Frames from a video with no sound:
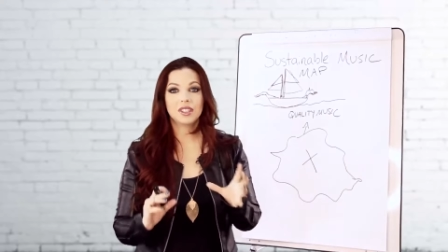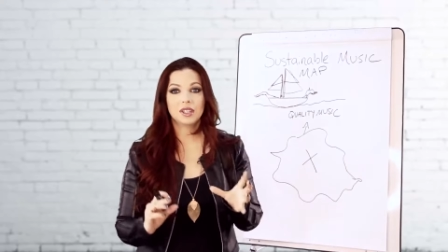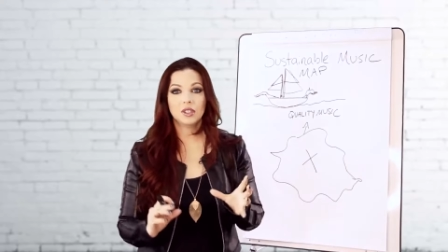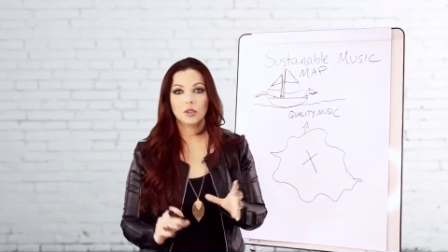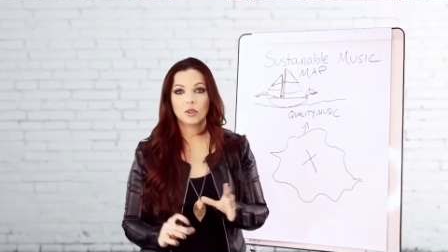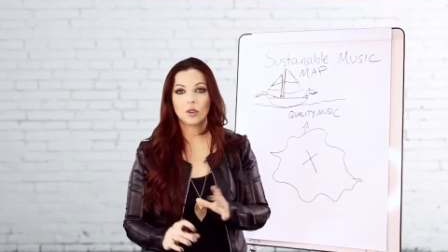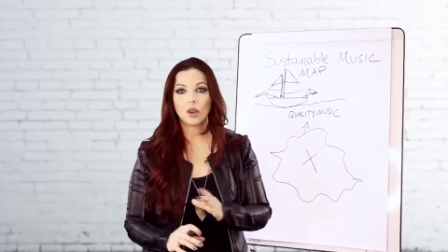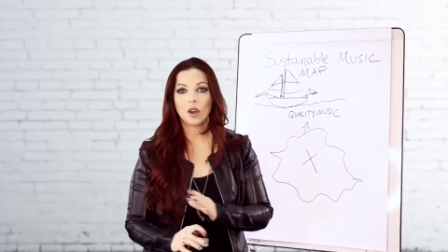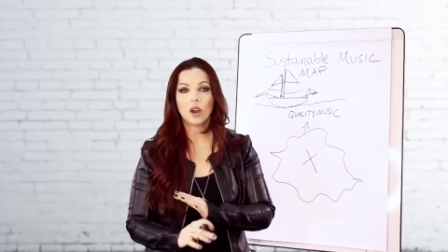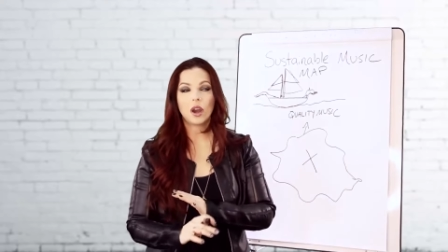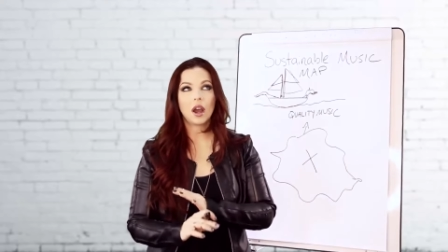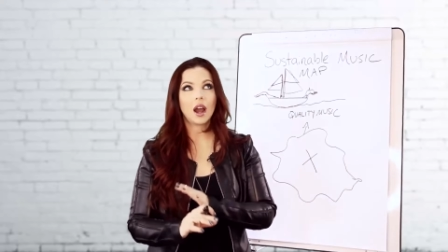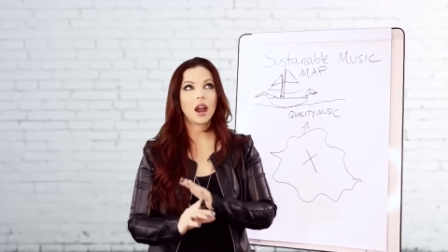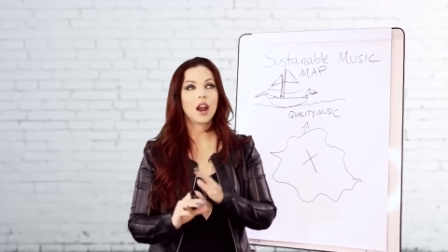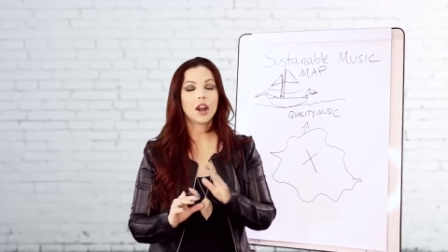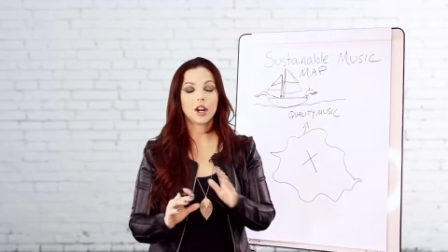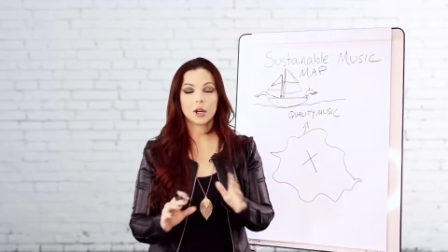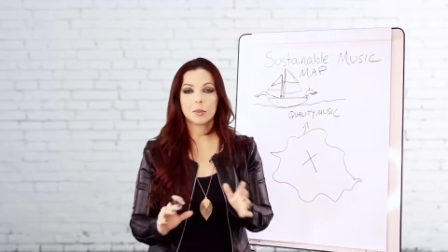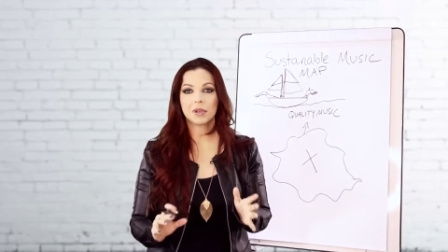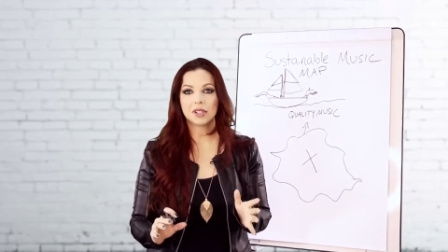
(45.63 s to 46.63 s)
still
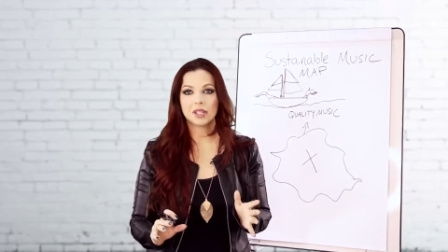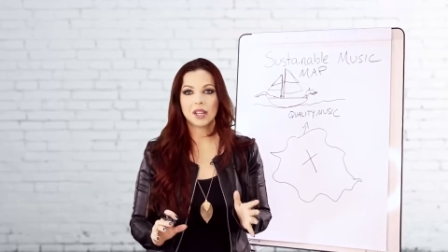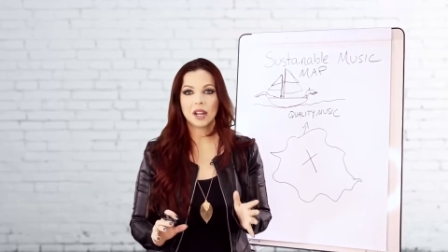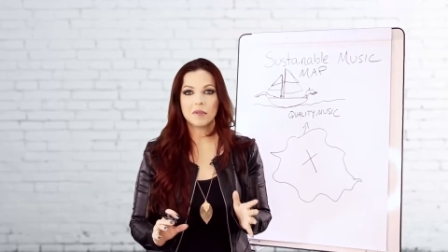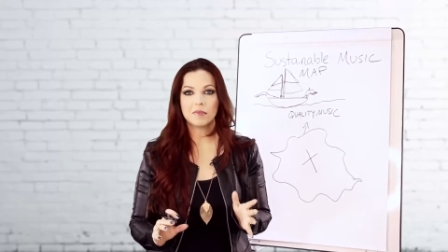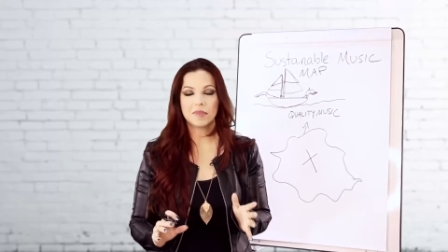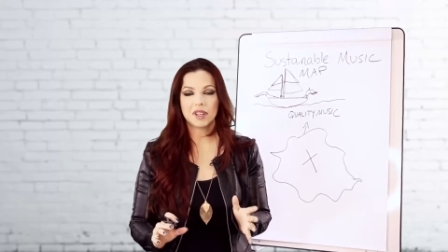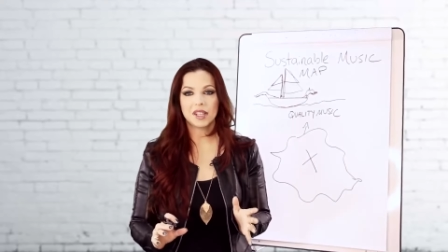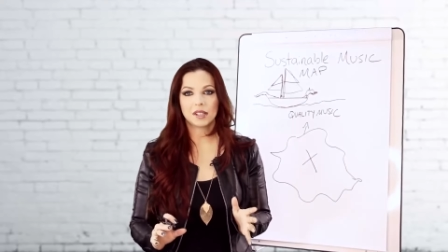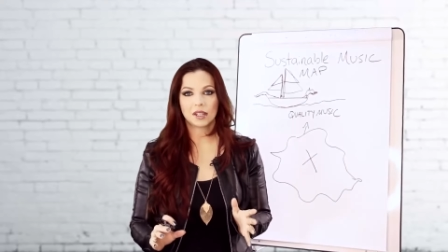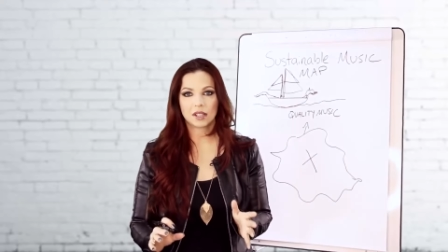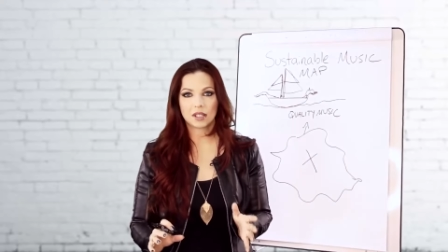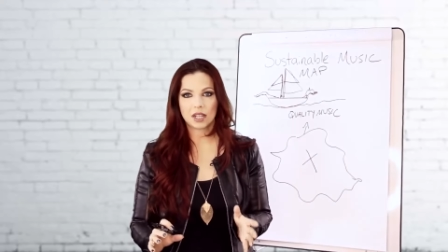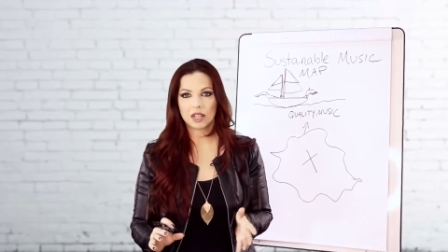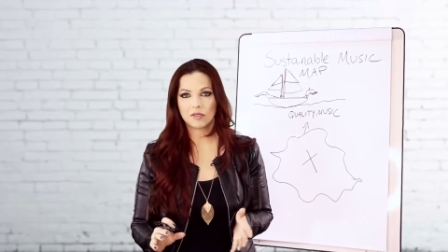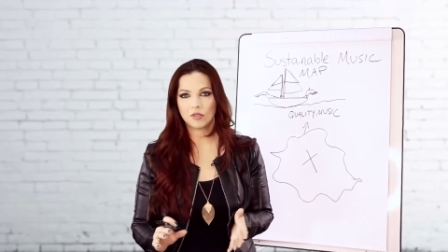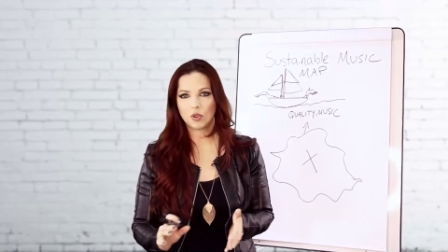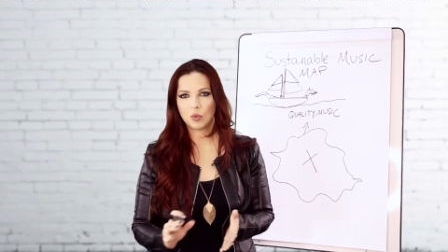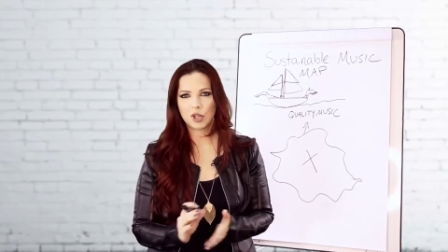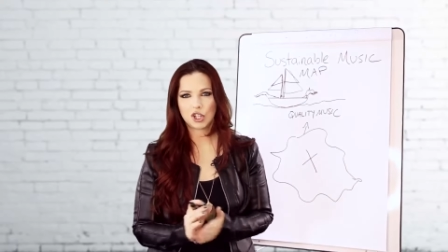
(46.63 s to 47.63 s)
100% be
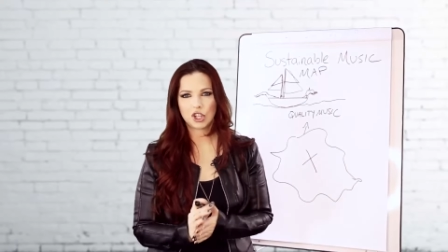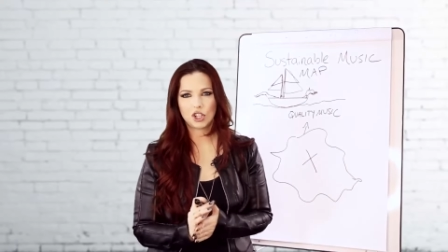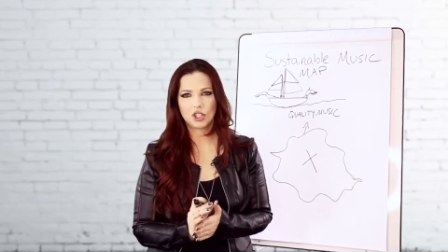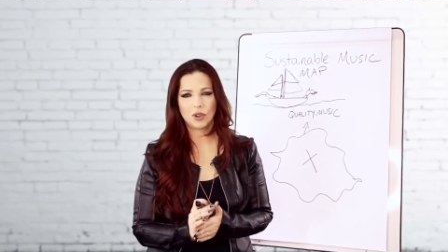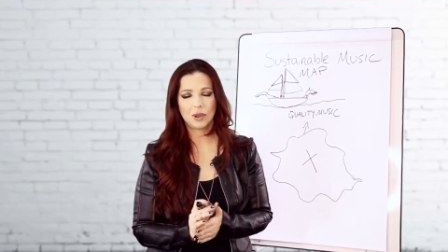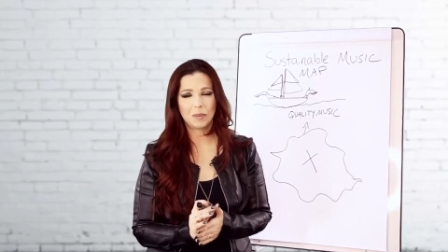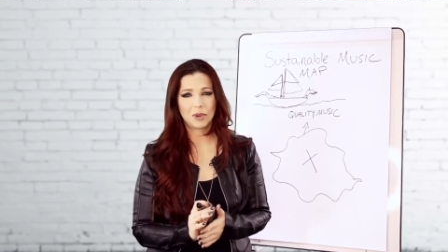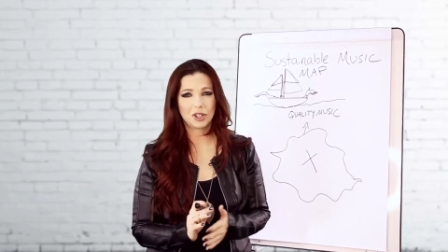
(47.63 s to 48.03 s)
successful in what you're doing,